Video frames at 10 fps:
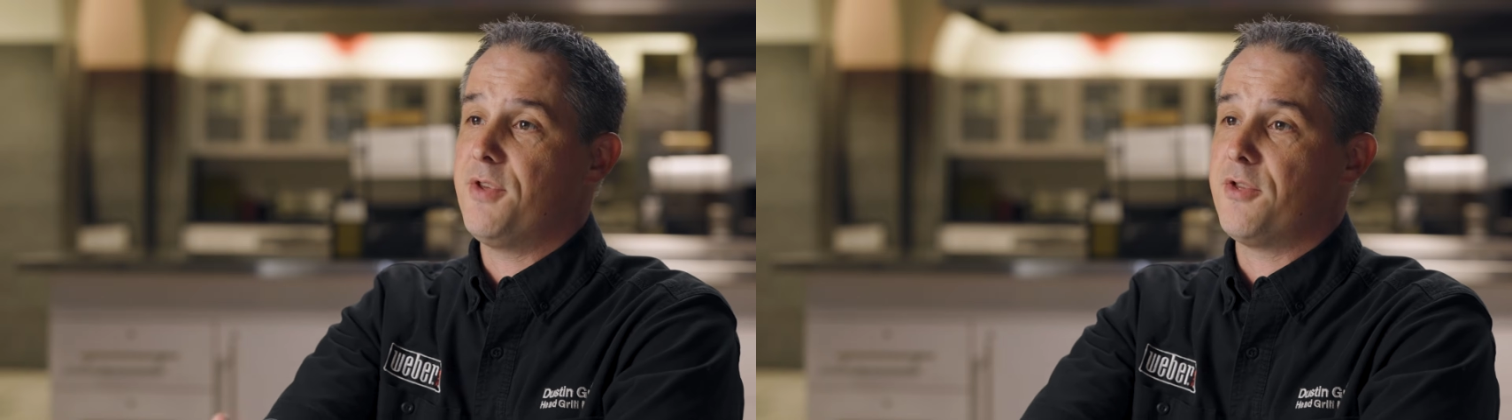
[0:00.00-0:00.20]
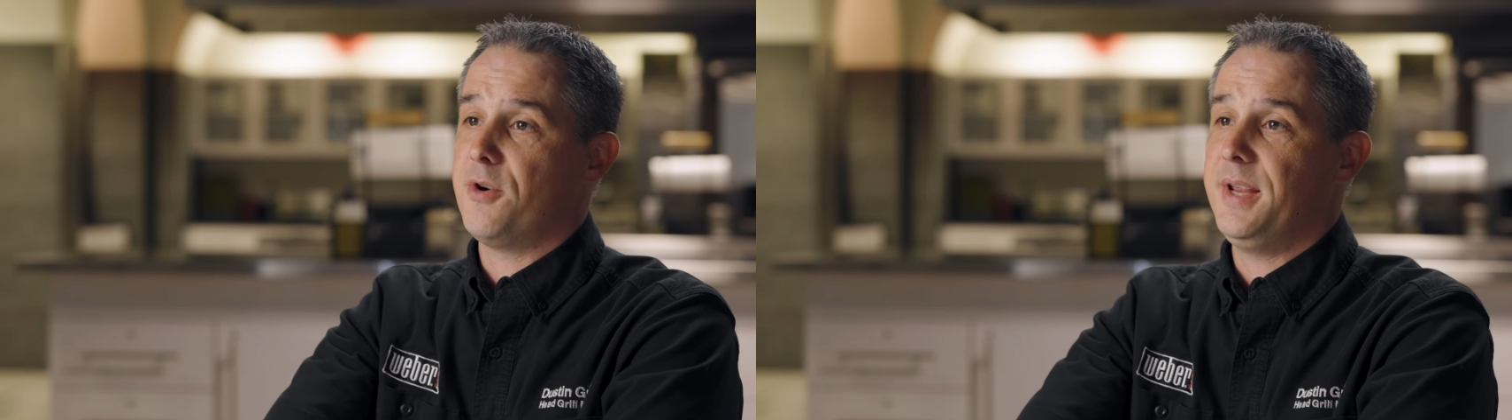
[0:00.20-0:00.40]

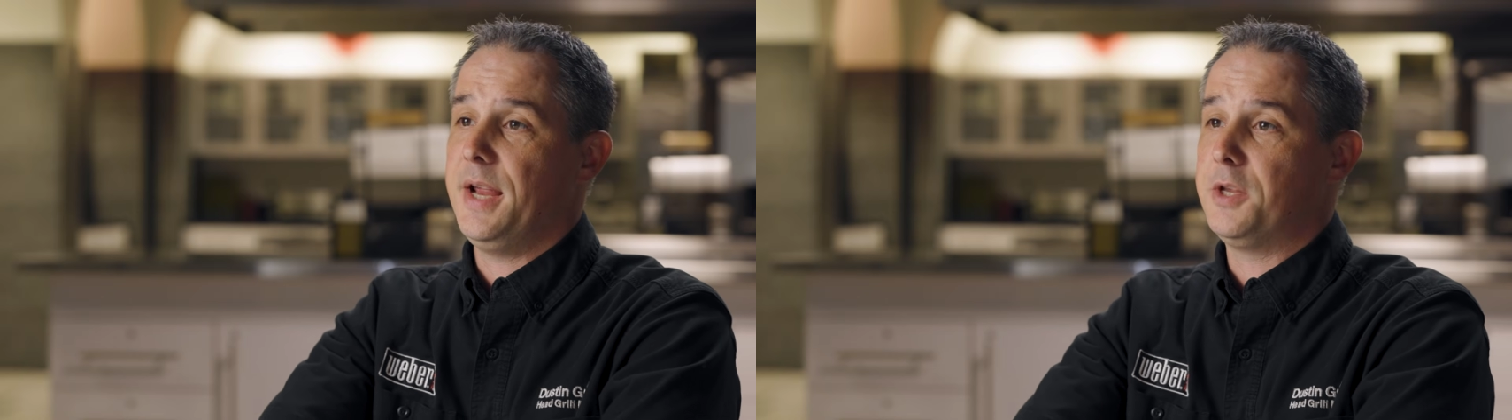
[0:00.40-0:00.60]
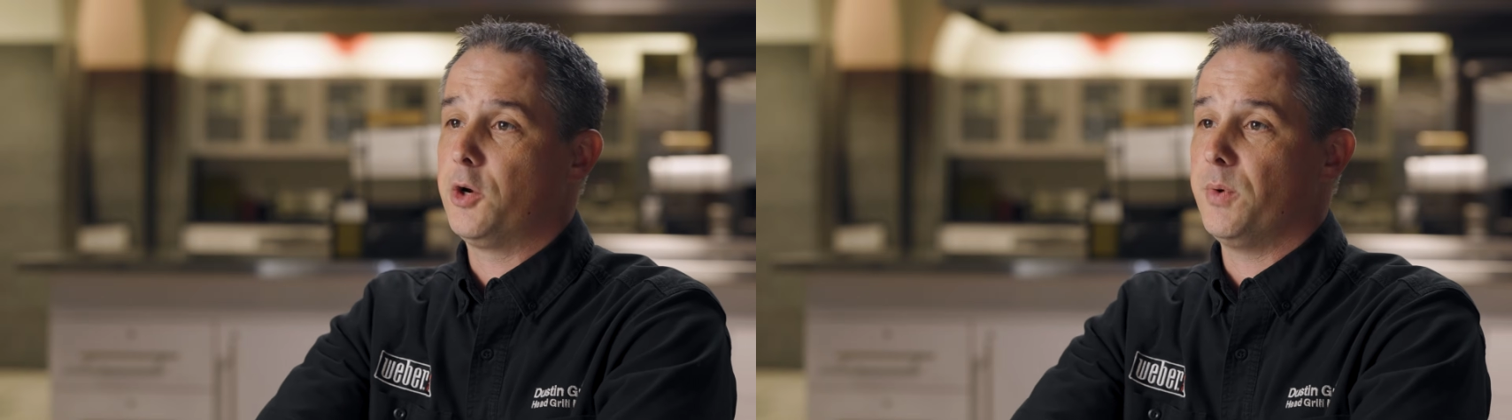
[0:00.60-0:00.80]

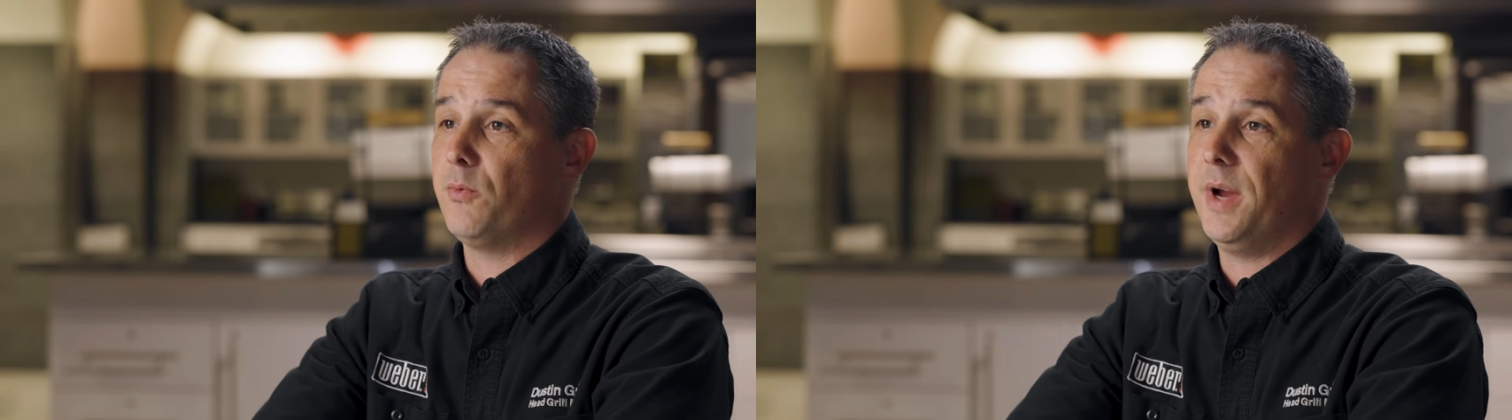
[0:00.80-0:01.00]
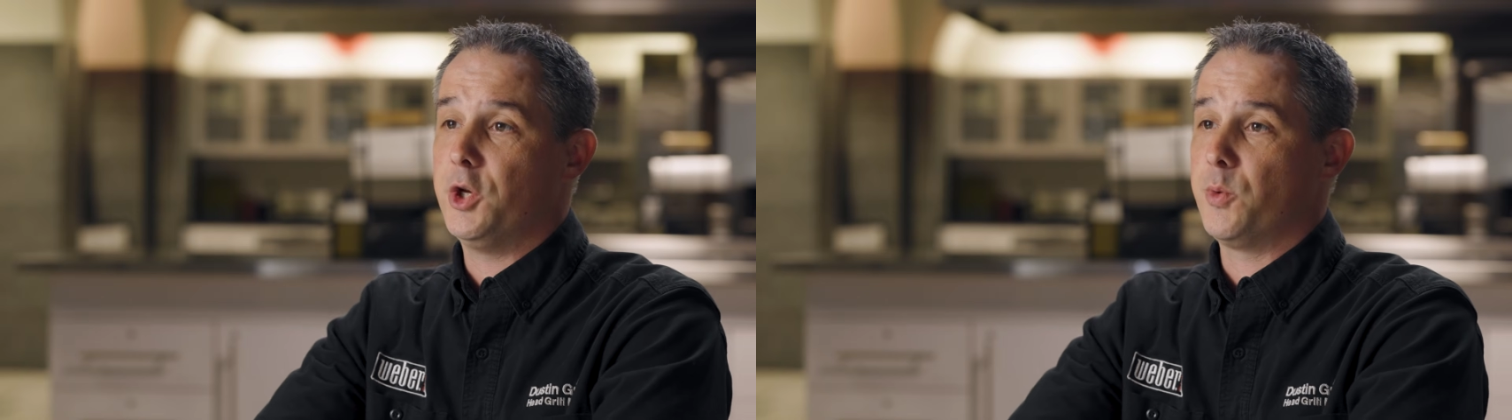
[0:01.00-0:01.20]
38 degree
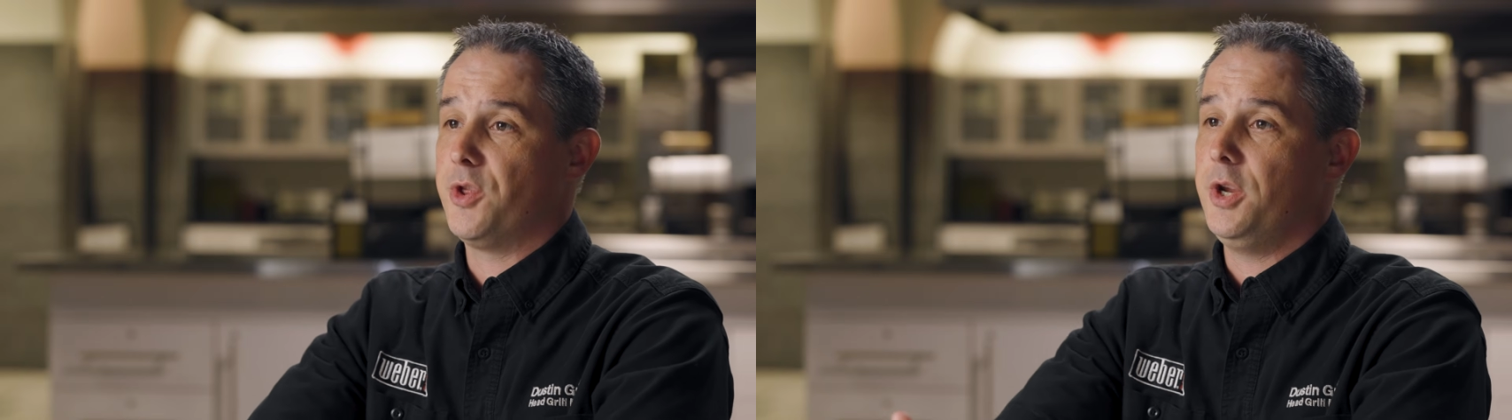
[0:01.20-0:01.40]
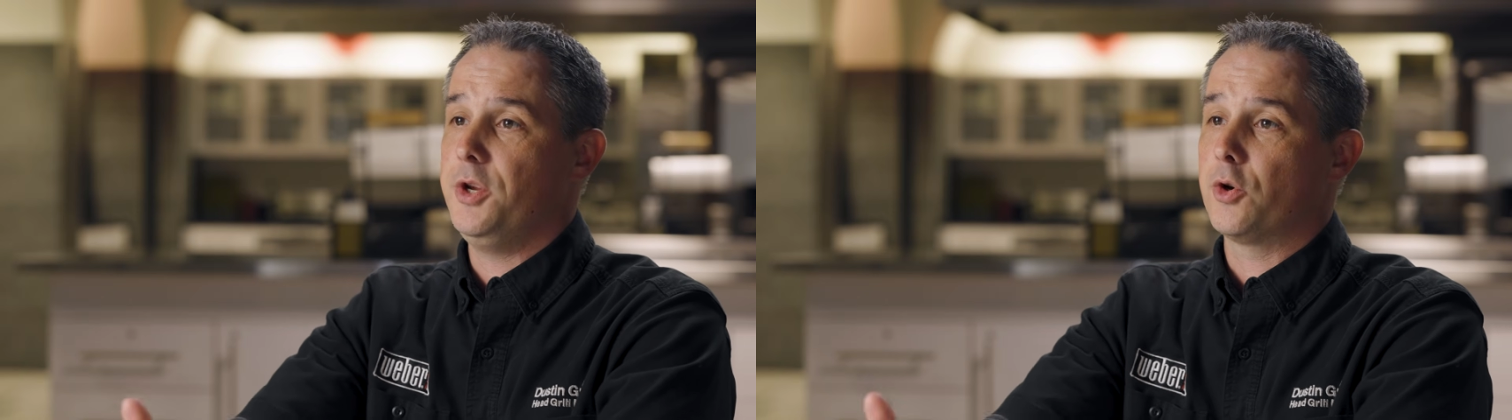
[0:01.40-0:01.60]
range
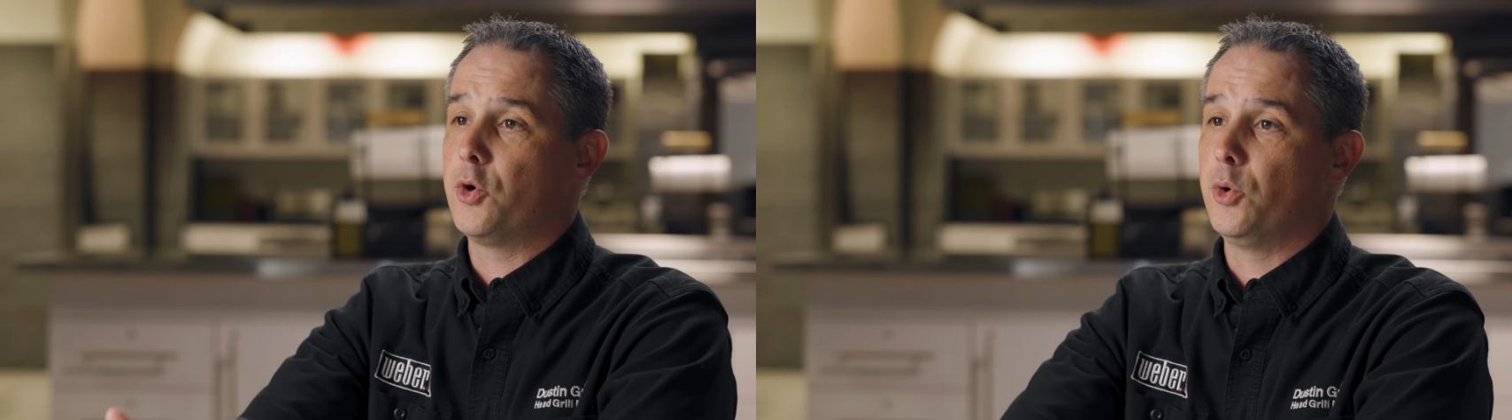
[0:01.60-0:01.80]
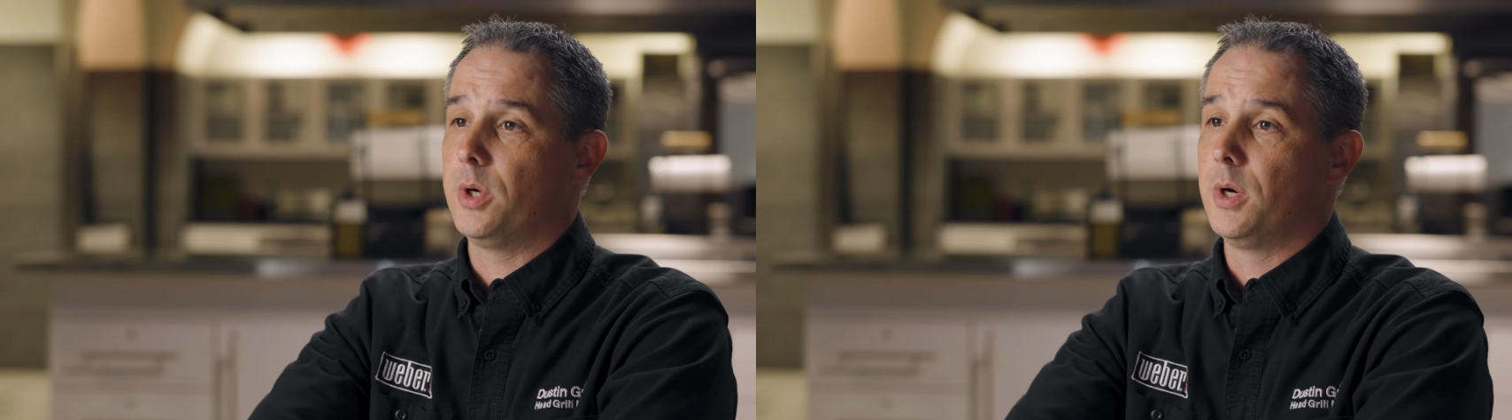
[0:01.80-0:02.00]
within your
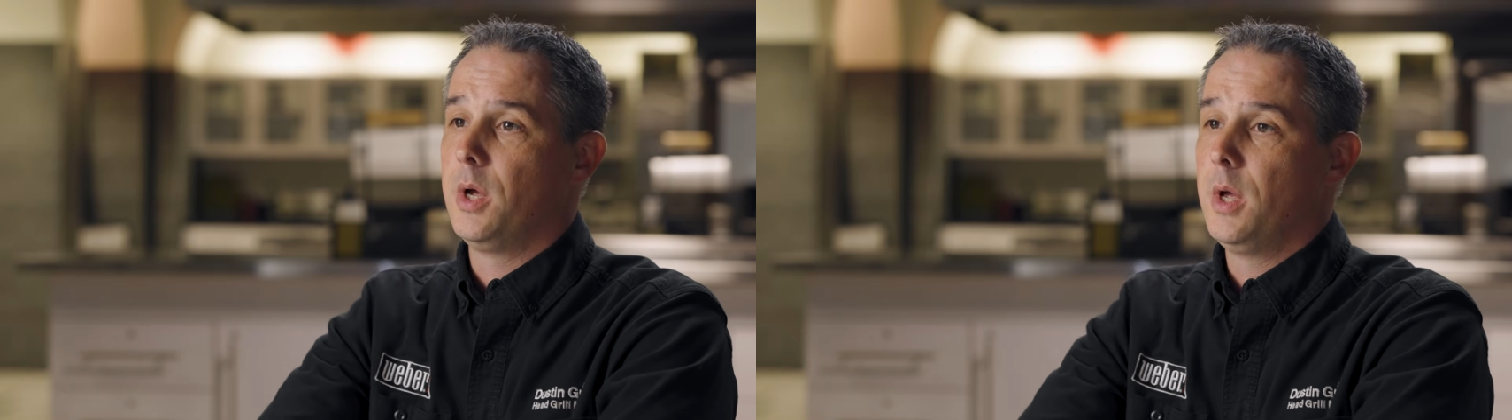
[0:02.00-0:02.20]
cooler.